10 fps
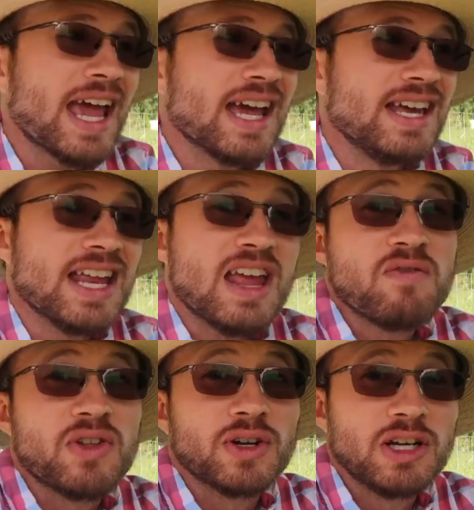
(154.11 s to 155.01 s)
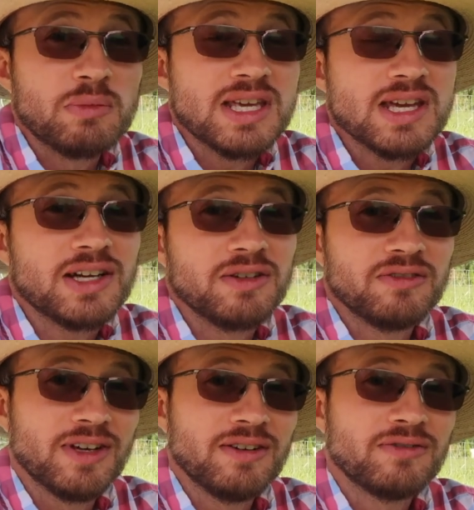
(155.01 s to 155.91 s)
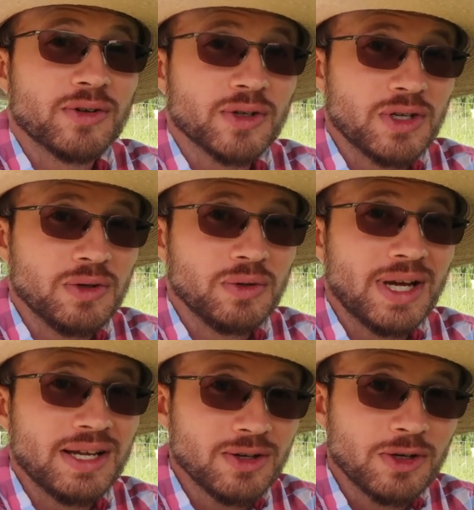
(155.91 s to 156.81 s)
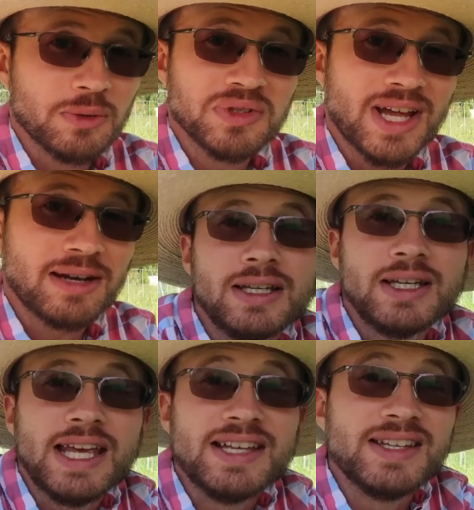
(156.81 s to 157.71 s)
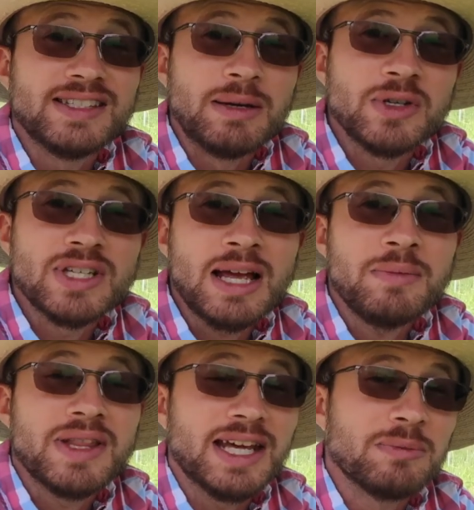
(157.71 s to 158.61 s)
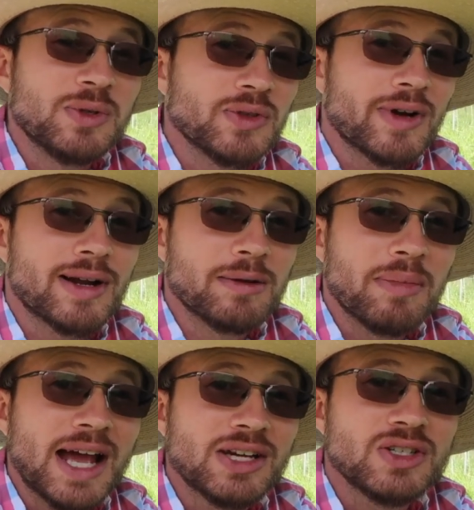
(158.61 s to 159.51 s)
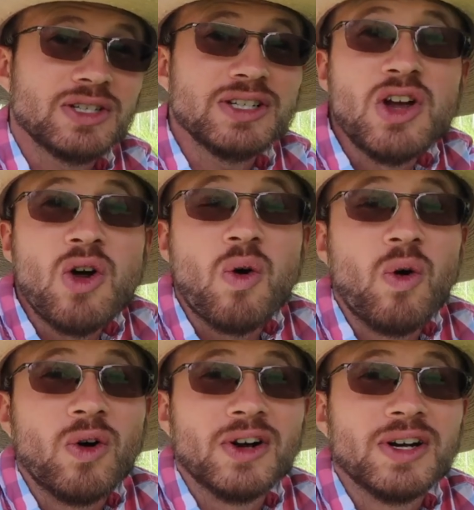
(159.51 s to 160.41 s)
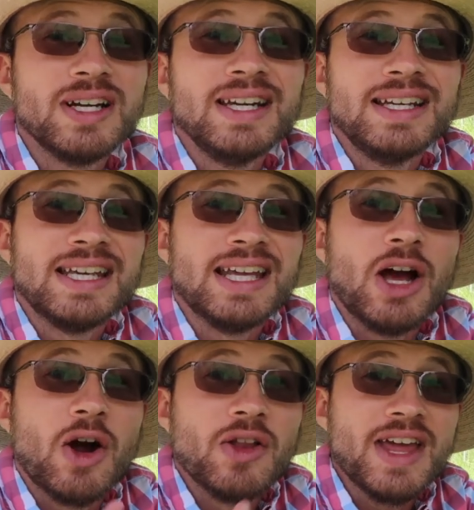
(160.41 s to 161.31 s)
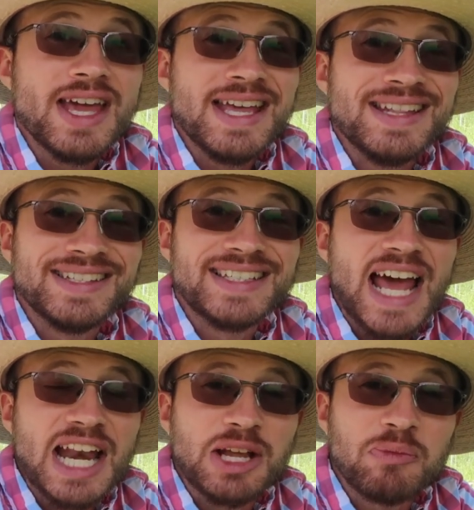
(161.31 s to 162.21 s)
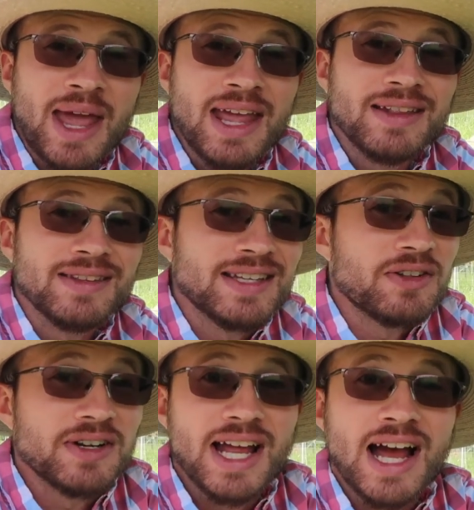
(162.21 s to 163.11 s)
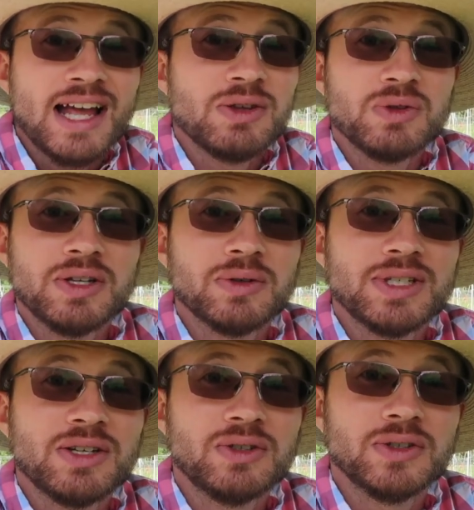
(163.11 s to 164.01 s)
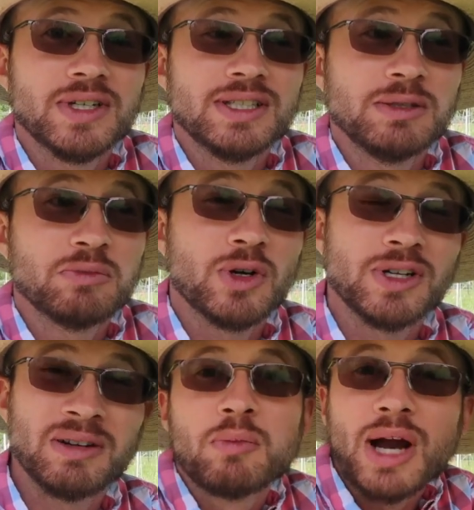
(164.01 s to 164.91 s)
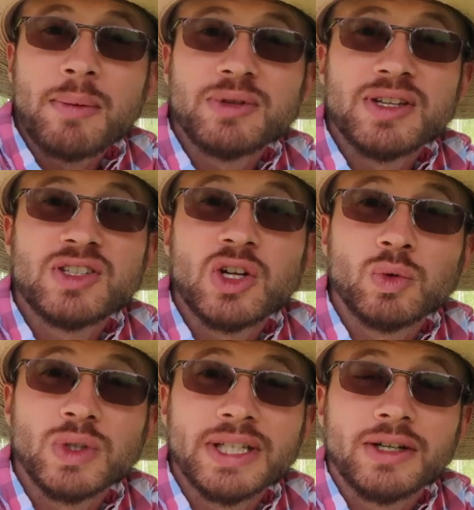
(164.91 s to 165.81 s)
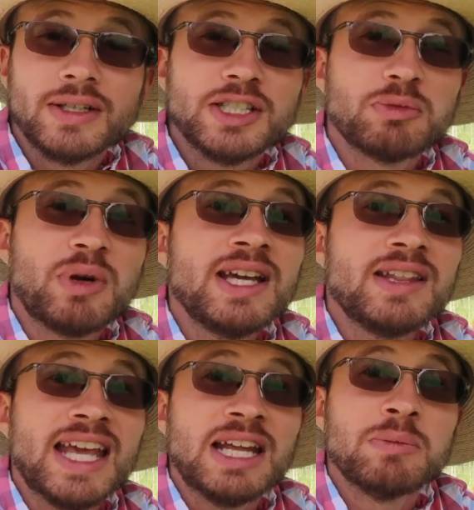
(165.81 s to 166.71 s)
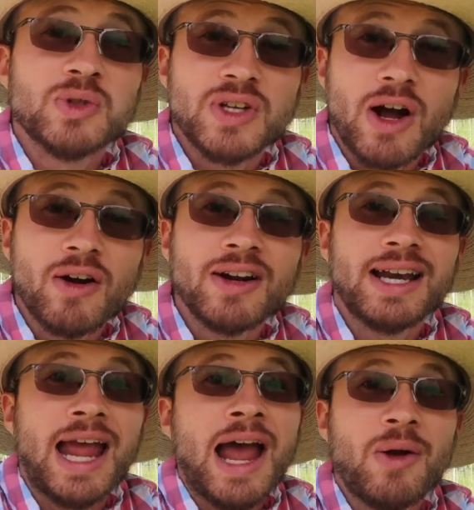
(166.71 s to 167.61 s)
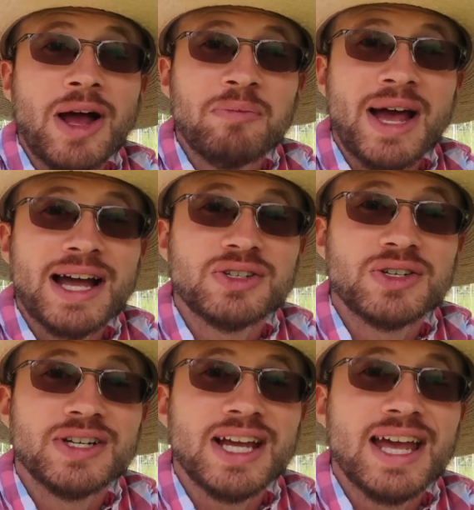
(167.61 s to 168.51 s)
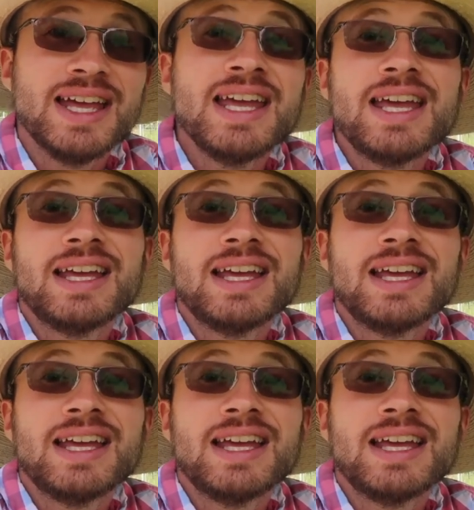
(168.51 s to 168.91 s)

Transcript: and if they're going to be a good fit for you and your homestead. Is it summertime and the animals are out on pasture or are they in static pens and they're not using a rotational grazing program? Perhaps it's still really early spring and the animals aren't out on pasture yet.